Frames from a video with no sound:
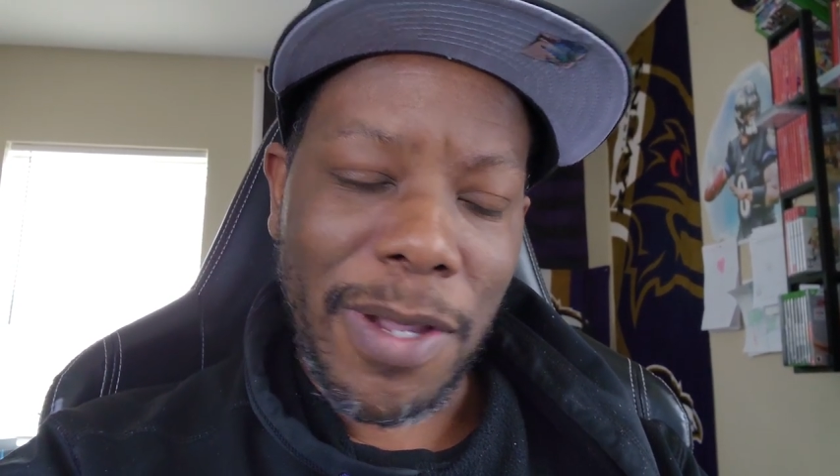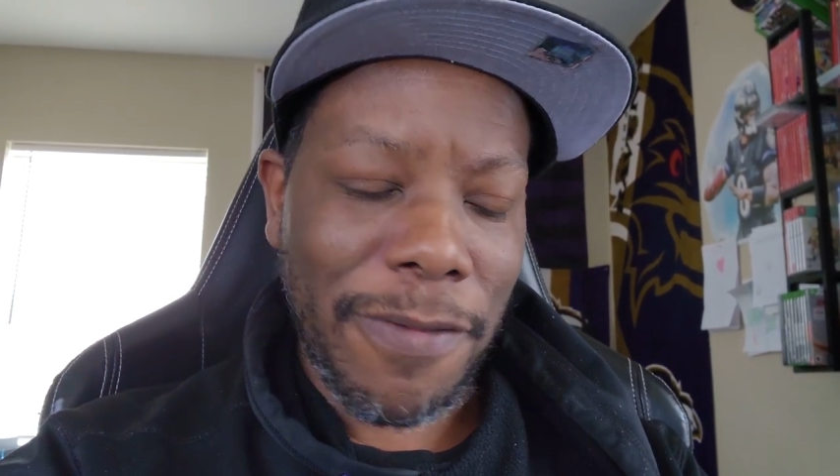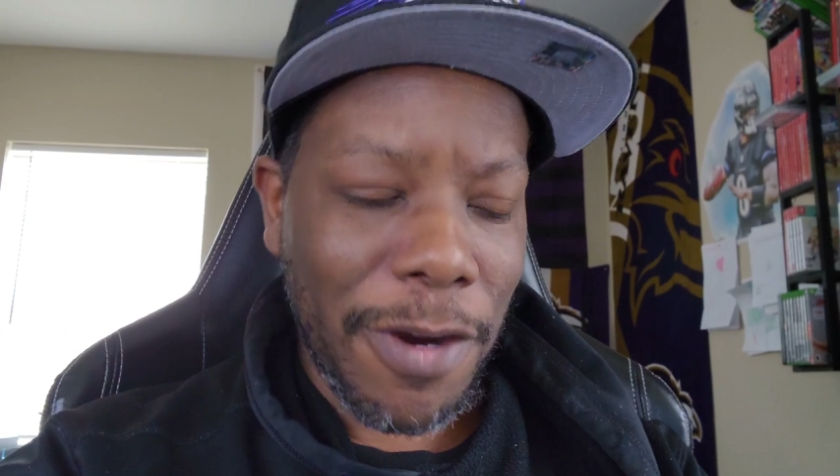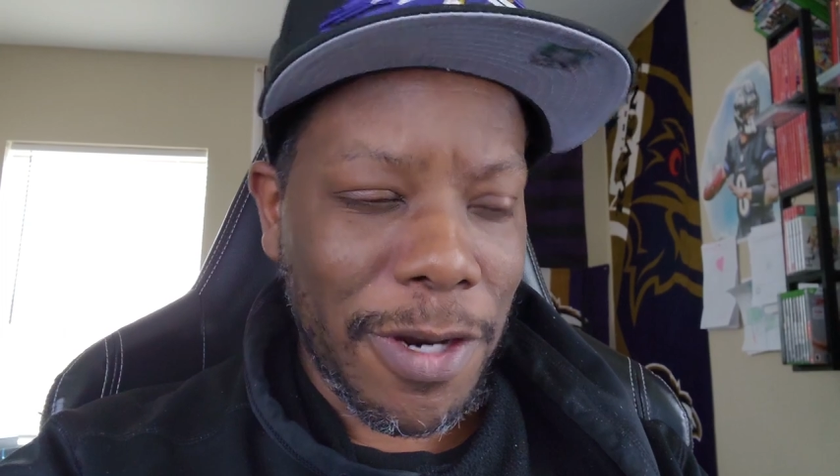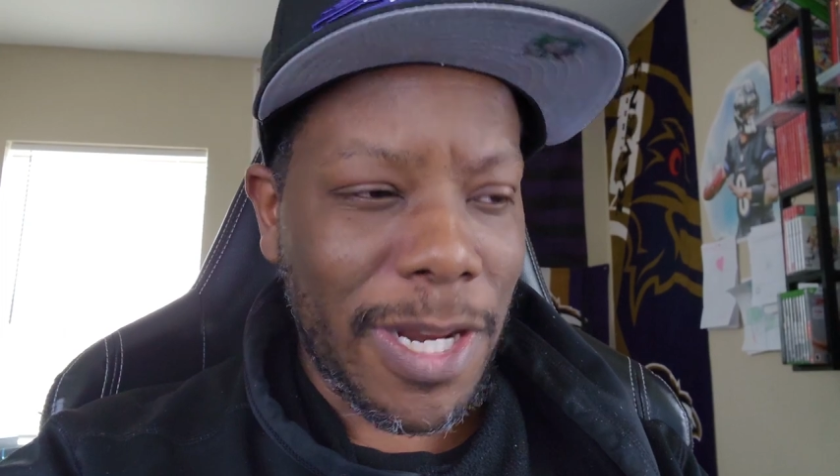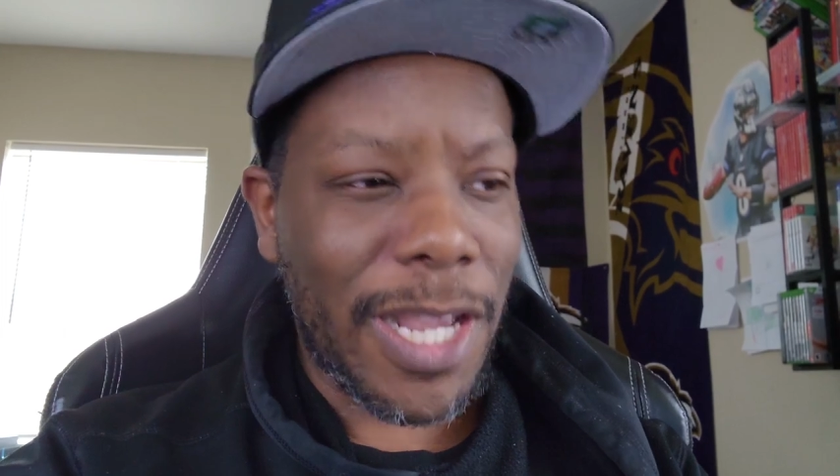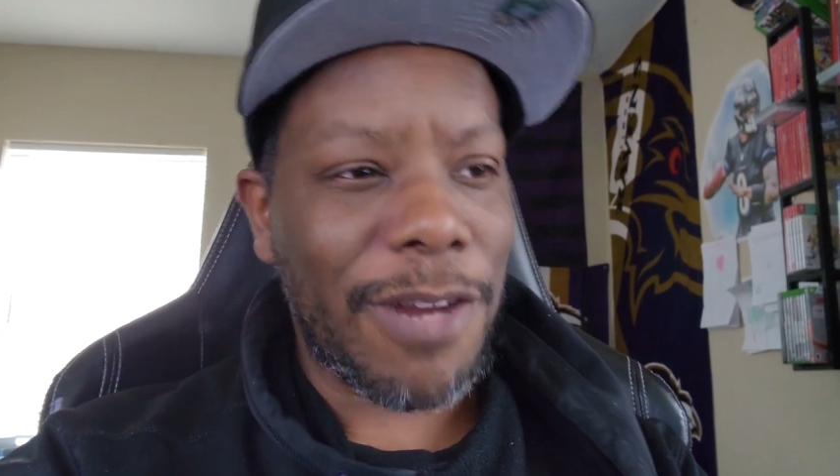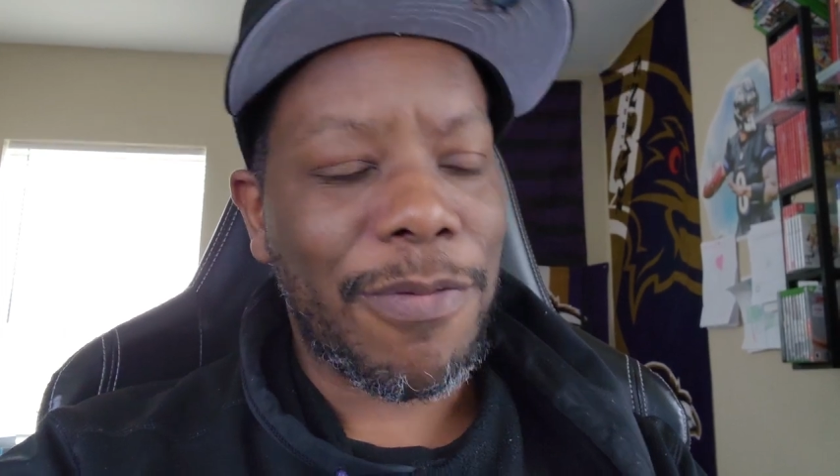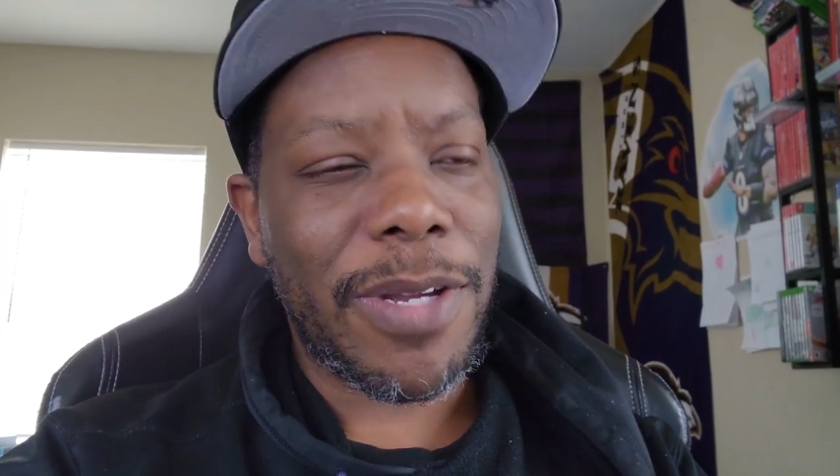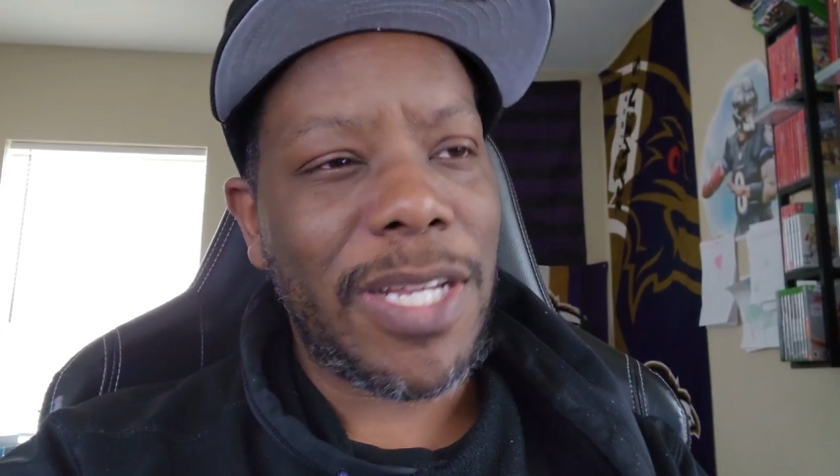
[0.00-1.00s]
We've heard
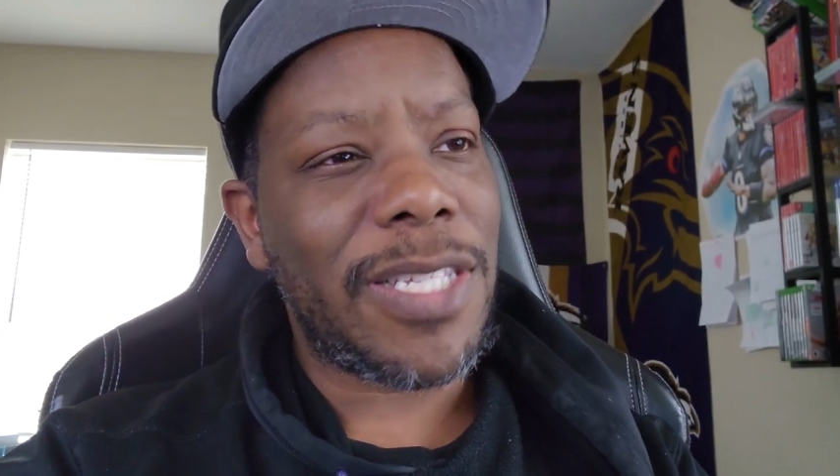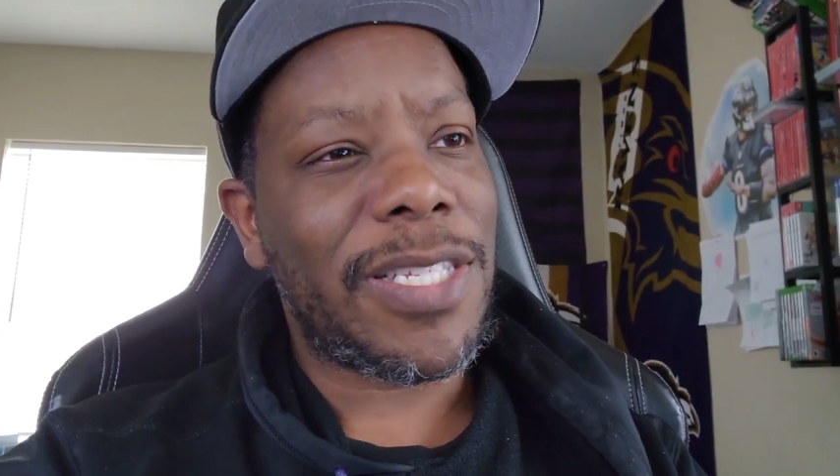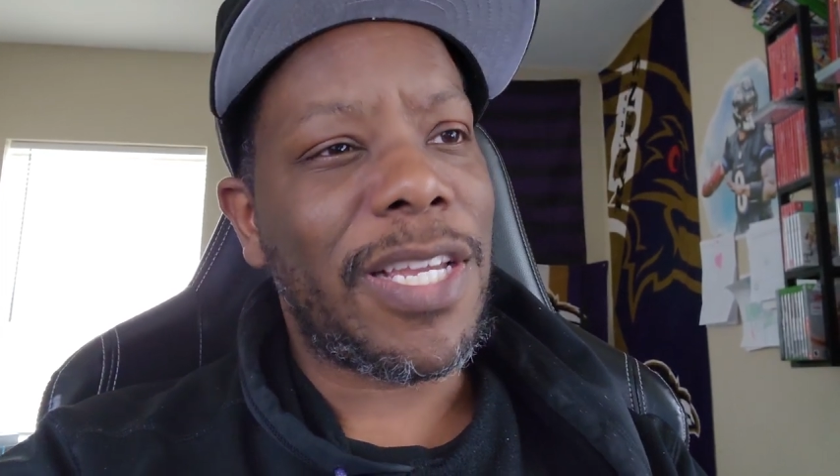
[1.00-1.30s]
Ed Reed